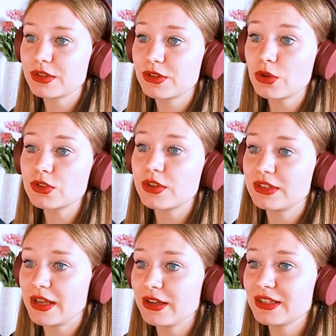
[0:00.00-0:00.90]
go to
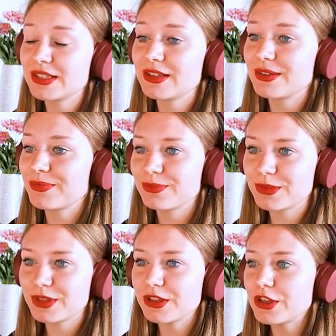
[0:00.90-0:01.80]
tags
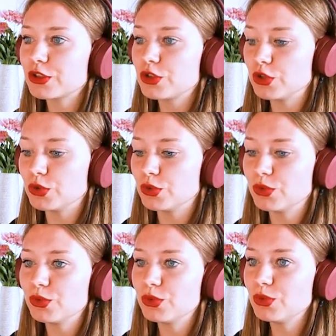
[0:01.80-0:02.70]
and click
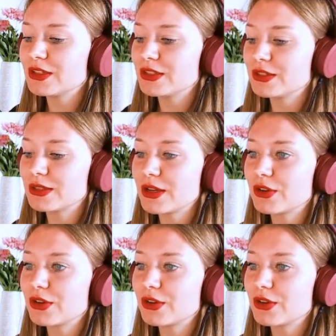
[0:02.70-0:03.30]
new, tag